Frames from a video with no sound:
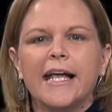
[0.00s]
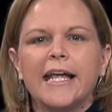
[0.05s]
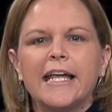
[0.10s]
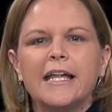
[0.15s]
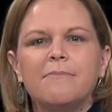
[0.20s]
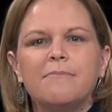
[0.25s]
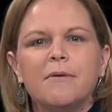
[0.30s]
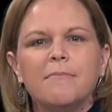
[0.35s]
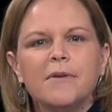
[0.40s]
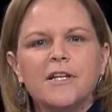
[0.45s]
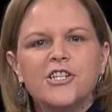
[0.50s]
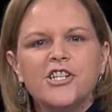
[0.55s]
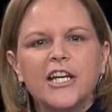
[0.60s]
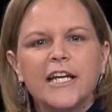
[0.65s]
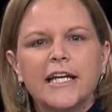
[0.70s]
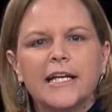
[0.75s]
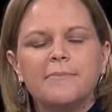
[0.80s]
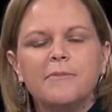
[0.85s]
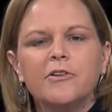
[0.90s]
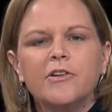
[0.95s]
In Bemidji,
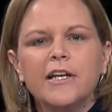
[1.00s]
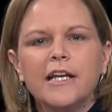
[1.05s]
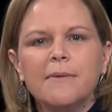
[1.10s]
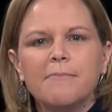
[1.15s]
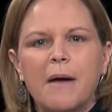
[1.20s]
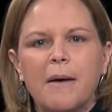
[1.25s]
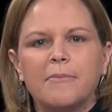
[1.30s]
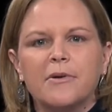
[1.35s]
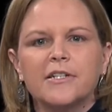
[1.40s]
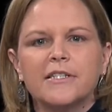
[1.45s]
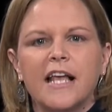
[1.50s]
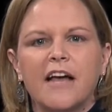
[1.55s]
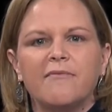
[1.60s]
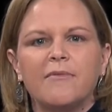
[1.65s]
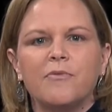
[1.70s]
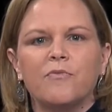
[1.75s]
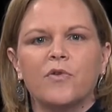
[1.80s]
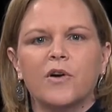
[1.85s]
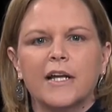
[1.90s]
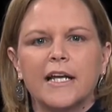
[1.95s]
community members have
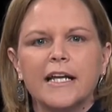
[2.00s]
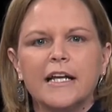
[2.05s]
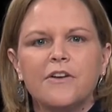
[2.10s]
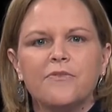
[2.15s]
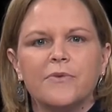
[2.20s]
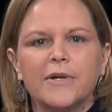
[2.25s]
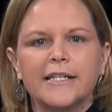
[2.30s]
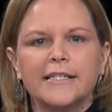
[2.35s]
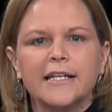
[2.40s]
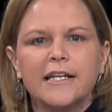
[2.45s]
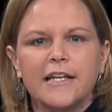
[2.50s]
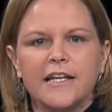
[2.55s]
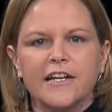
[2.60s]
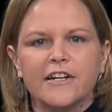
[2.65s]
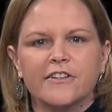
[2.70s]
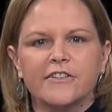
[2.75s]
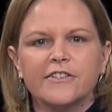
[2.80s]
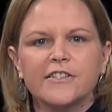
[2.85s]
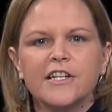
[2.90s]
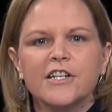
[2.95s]
been working in recent
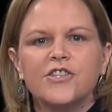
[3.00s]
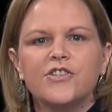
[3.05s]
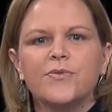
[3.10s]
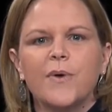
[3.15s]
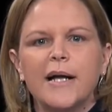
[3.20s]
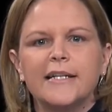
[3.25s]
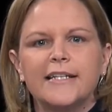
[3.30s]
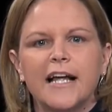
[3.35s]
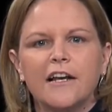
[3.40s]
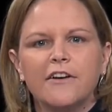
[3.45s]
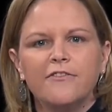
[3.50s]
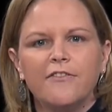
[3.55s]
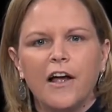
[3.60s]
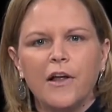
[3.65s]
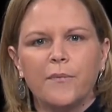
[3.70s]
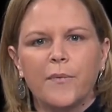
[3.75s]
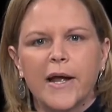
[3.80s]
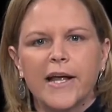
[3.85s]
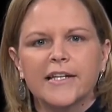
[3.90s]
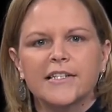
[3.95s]
years to
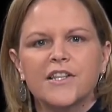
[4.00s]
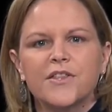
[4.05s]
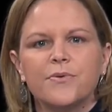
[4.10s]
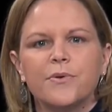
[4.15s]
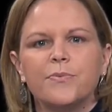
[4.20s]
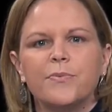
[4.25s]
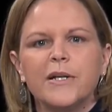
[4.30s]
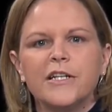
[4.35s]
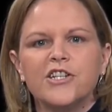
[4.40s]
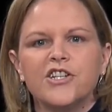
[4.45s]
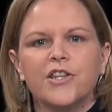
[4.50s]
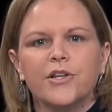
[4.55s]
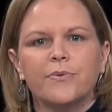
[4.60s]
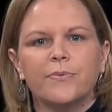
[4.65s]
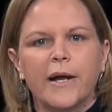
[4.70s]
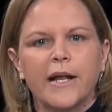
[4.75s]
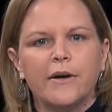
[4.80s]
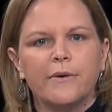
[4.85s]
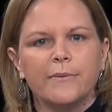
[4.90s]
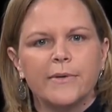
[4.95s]
identify ways through which the
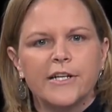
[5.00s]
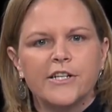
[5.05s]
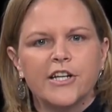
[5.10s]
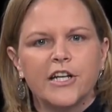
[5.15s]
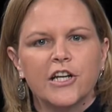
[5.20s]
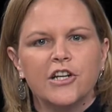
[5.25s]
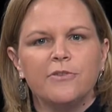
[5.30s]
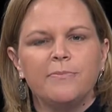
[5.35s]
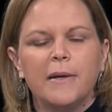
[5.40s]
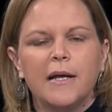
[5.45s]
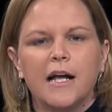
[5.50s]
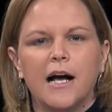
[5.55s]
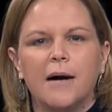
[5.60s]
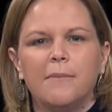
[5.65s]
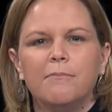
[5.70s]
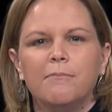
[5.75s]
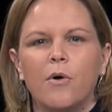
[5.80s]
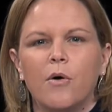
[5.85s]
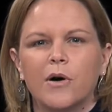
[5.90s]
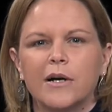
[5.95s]
greater region could
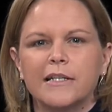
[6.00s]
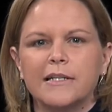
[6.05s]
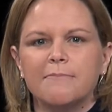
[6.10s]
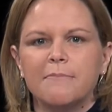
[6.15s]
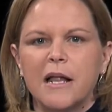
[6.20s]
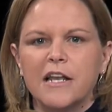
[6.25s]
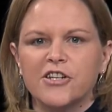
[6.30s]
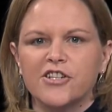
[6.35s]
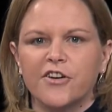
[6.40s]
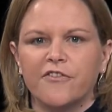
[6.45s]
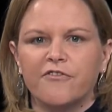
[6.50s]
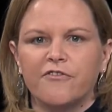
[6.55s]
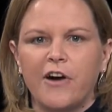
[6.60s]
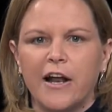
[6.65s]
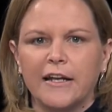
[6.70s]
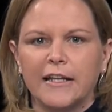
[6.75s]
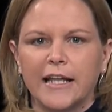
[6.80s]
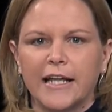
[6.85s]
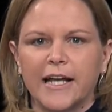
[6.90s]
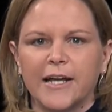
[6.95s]
become more dementia
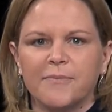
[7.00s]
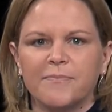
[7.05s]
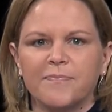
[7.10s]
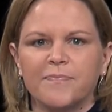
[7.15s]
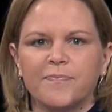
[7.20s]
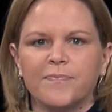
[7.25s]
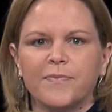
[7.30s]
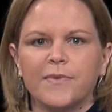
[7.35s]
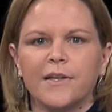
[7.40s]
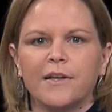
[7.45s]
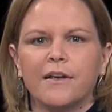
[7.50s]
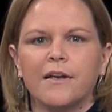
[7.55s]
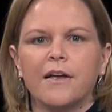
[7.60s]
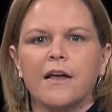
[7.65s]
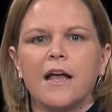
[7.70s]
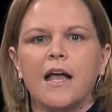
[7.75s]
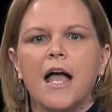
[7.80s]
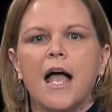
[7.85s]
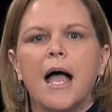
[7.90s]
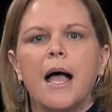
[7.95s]
friendly.
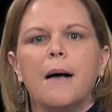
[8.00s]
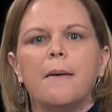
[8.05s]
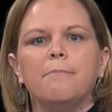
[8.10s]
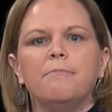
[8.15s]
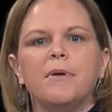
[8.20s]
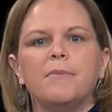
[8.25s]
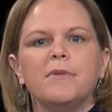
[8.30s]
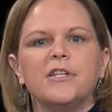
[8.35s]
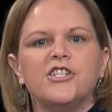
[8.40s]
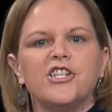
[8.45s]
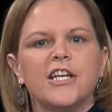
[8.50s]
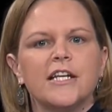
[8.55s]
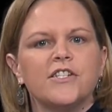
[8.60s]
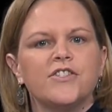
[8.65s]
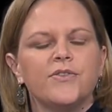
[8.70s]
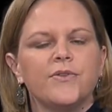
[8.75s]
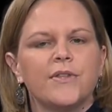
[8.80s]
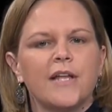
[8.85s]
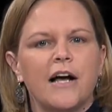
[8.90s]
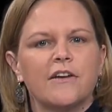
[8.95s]
Bemidji in
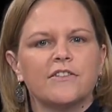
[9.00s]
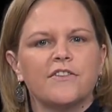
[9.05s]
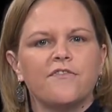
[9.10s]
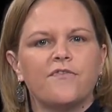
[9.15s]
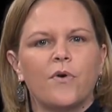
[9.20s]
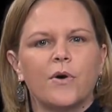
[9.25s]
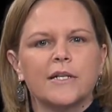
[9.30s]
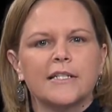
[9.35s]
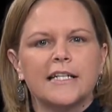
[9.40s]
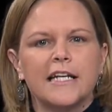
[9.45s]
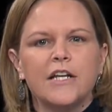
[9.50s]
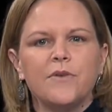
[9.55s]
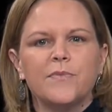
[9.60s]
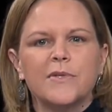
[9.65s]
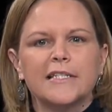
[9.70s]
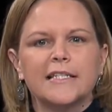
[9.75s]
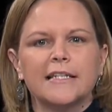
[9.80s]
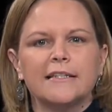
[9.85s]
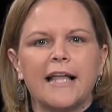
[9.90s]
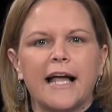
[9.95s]
2014
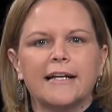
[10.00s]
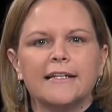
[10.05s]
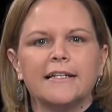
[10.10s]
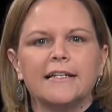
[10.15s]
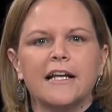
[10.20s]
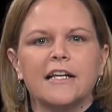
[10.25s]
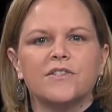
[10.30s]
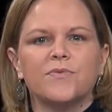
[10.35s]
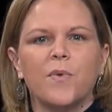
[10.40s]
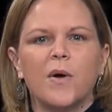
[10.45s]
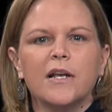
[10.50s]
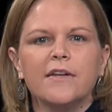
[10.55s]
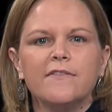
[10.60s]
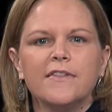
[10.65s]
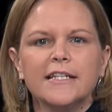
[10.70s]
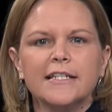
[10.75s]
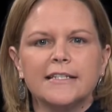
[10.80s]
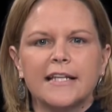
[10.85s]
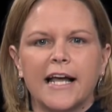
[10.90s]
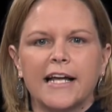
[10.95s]
was selected as one of
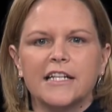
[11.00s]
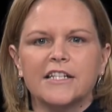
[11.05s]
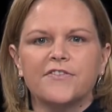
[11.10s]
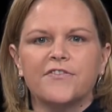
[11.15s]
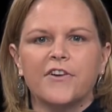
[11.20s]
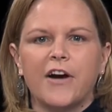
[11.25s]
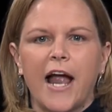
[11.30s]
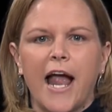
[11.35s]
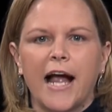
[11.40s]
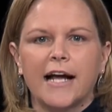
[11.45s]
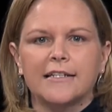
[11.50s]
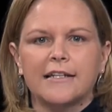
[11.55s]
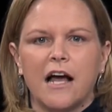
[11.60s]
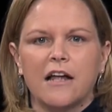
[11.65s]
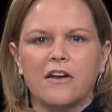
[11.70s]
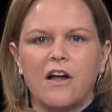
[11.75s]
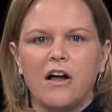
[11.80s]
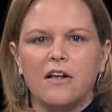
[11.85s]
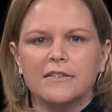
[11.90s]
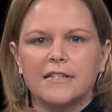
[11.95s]
the sites for Act
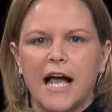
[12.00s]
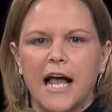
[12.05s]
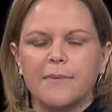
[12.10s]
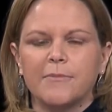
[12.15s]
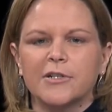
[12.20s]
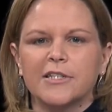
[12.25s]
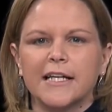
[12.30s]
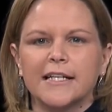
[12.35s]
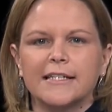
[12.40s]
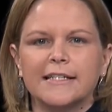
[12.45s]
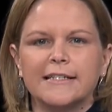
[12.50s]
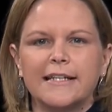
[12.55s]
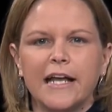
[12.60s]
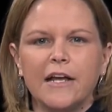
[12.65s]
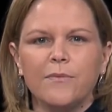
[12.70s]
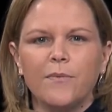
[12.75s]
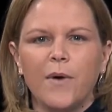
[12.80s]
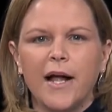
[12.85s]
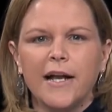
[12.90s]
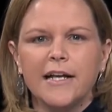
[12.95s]
on Alzheimer's, a
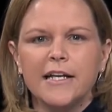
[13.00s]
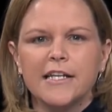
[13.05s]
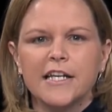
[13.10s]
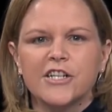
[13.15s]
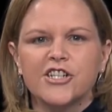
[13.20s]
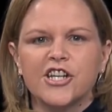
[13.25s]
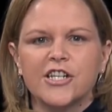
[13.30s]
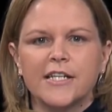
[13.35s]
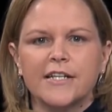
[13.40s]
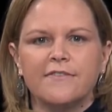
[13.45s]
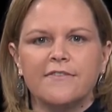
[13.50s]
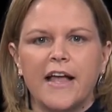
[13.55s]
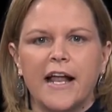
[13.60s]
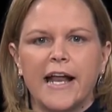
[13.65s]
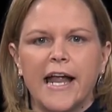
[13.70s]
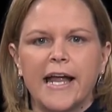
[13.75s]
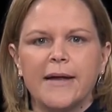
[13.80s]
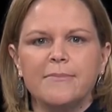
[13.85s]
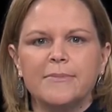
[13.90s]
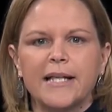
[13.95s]
statewide initiative
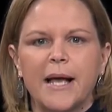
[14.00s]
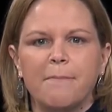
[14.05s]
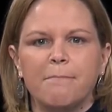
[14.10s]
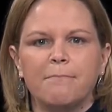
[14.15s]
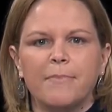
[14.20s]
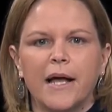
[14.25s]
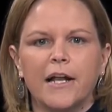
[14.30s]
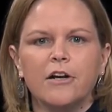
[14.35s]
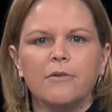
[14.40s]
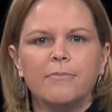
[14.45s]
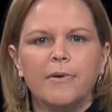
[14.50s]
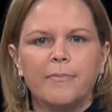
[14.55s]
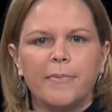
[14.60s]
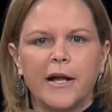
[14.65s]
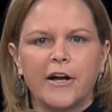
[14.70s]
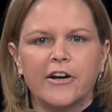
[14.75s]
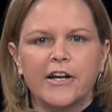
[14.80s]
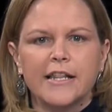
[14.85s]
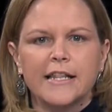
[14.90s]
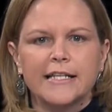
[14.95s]
that aims at better
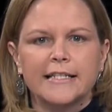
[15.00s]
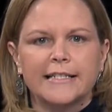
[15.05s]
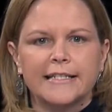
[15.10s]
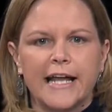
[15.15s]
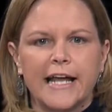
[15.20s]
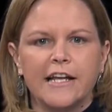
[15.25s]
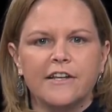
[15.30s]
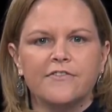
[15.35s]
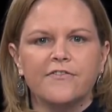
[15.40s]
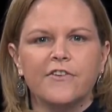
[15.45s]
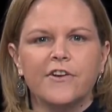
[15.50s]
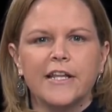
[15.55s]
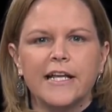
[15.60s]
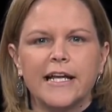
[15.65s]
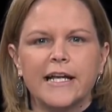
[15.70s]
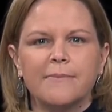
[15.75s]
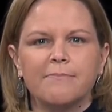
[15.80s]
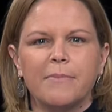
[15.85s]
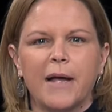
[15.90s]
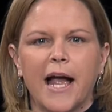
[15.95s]
preparing the state for
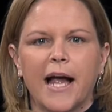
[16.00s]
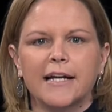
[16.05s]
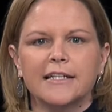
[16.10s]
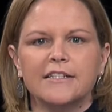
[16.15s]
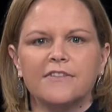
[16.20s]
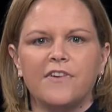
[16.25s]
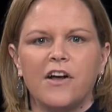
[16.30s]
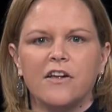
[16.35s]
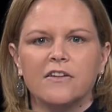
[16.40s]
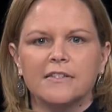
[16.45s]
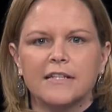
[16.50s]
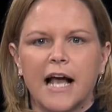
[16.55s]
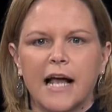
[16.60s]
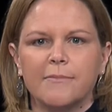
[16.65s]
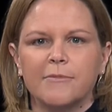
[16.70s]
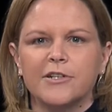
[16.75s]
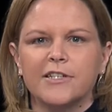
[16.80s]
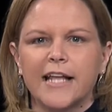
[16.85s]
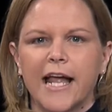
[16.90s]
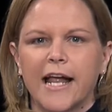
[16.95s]
the impacts of
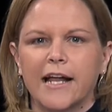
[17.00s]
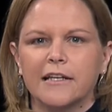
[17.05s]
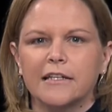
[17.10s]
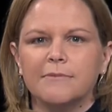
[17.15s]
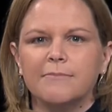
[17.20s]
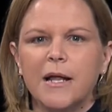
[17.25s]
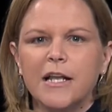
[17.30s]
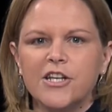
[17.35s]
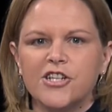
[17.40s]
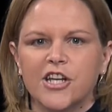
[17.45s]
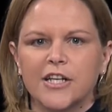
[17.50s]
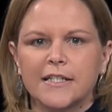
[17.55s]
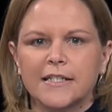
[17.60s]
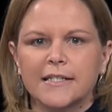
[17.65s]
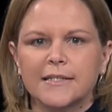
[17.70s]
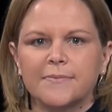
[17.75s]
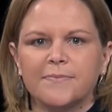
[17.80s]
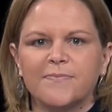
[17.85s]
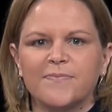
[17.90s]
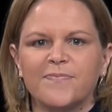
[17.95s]
Alzheimer's and dementias.